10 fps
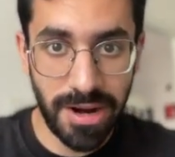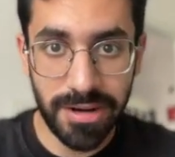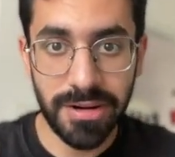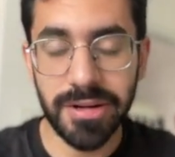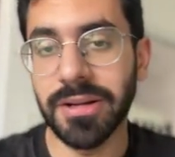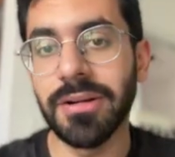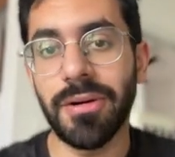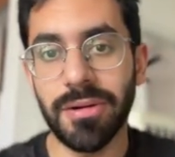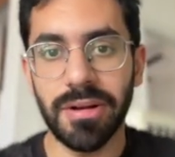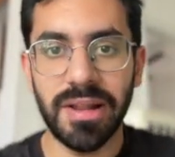100
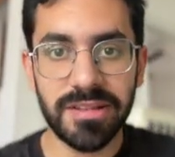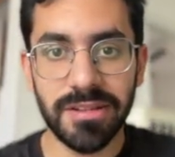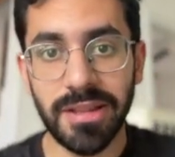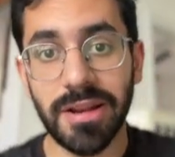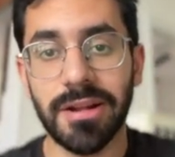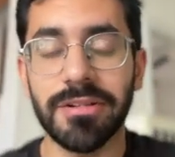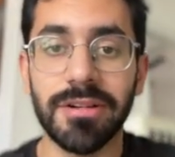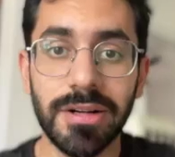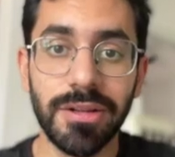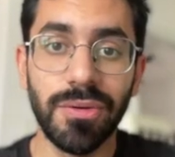or lesser than
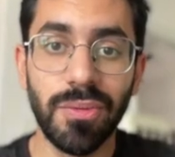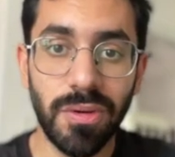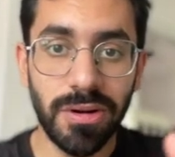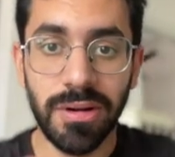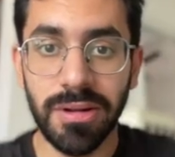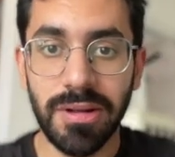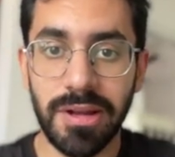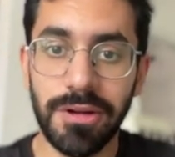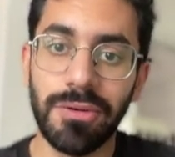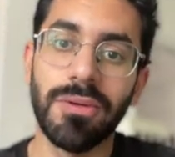100, you want
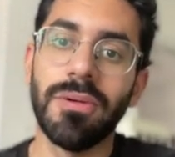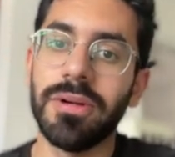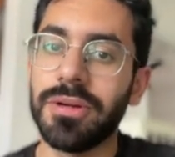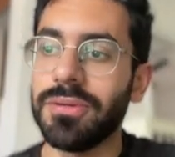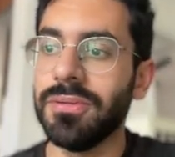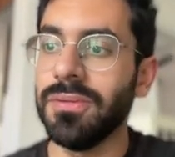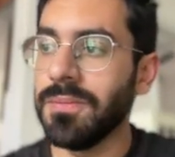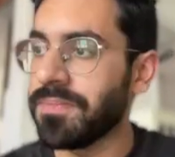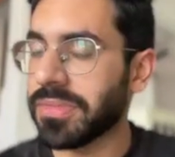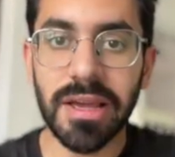it to go into
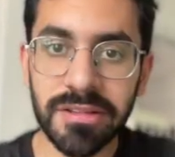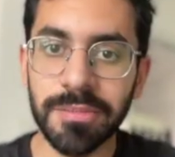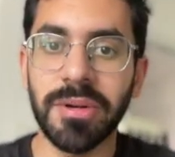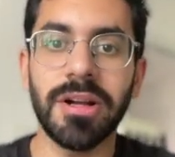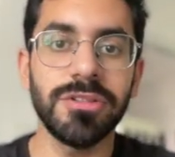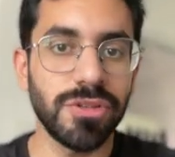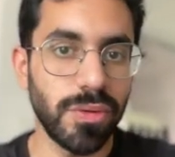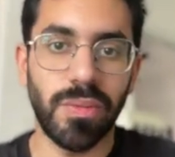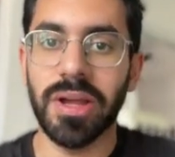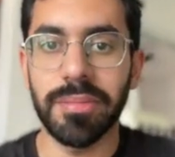X branch
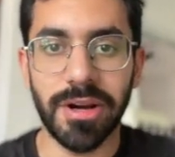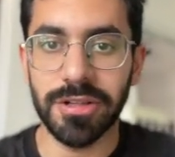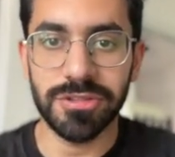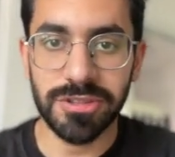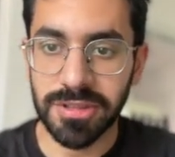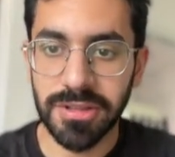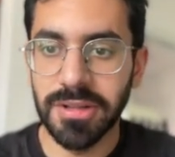or Y branch.